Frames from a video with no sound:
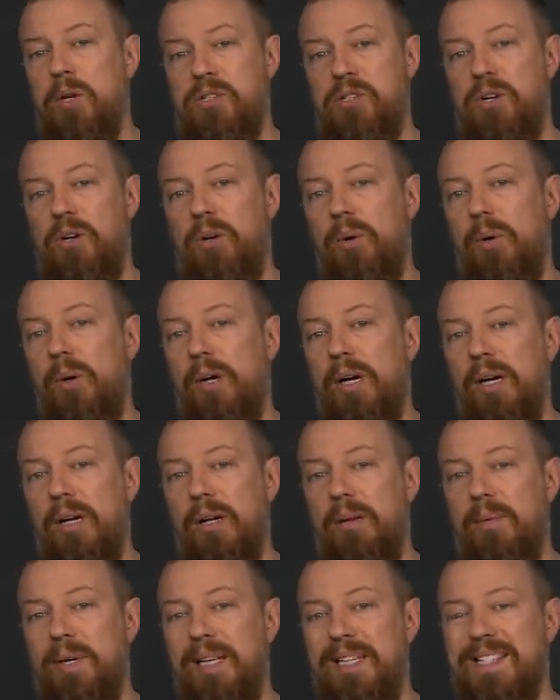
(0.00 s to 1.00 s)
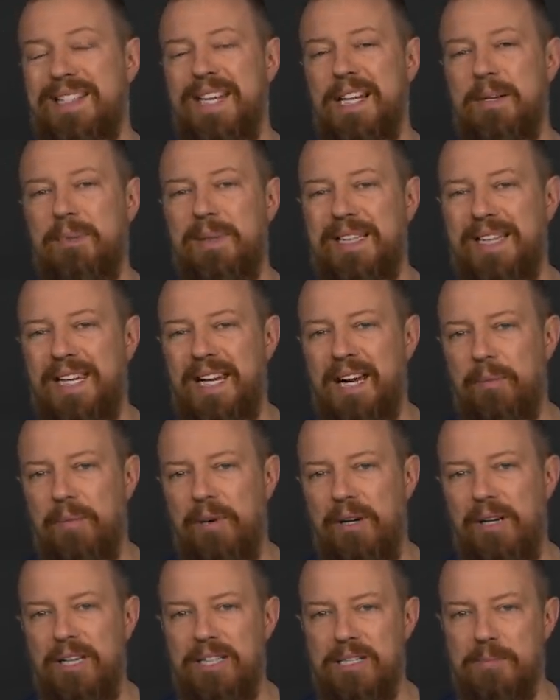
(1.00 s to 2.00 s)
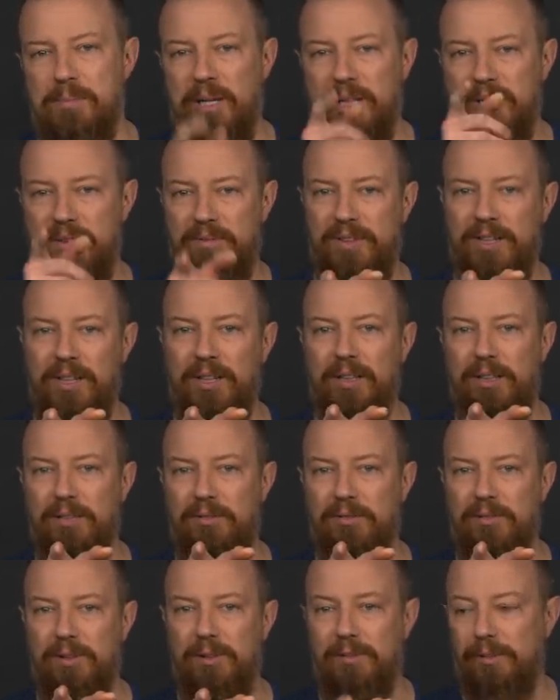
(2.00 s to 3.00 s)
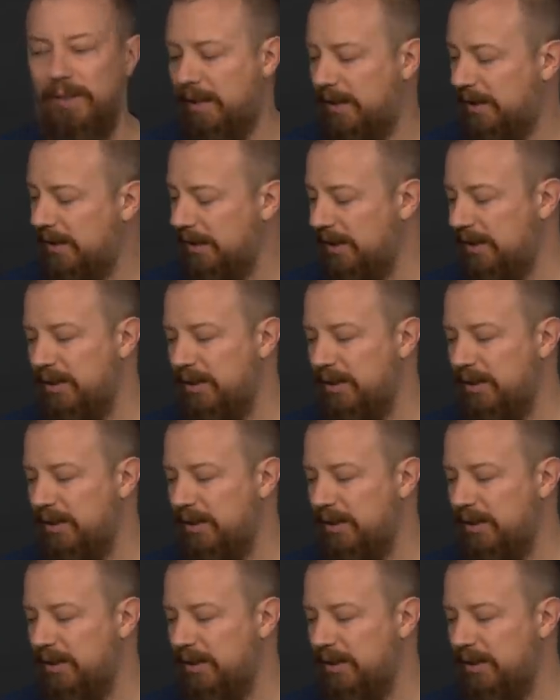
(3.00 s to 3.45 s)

So uh, it's not about the camera, it's about the photographer, right?